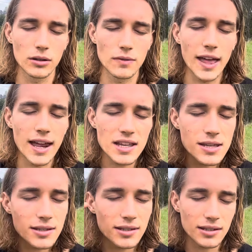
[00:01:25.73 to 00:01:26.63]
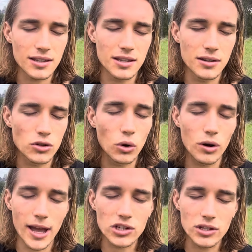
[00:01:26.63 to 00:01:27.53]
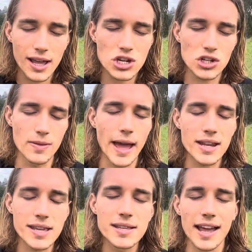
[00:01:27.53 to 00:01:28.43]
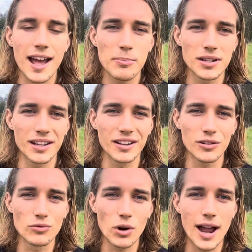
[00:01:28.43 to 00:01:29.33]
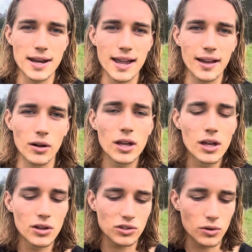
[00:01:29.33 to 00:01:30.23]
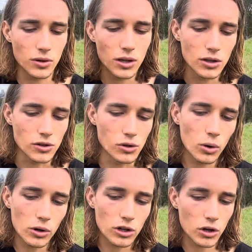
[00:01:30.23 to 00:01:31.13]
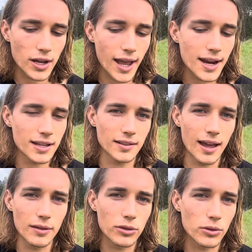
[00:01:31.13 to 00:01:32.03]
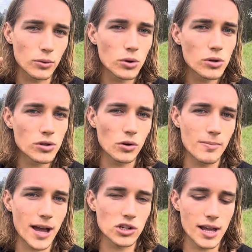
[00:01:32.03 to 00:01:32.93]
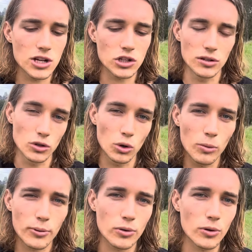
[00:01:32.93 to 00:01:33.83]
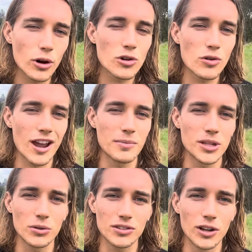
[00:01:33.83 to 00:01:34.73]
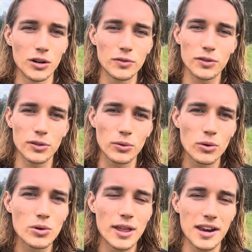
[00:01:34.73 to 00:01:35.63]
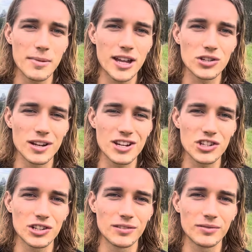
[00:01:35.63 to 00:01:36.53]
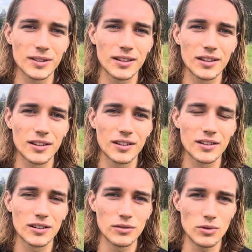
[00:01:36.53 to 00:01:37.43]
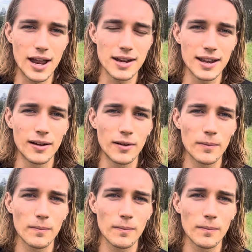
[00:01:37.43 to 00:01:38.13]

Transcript: that is in your imagination, that is happening right now. So you're creating that through your imagination, you're programming yourself through that imagination right now.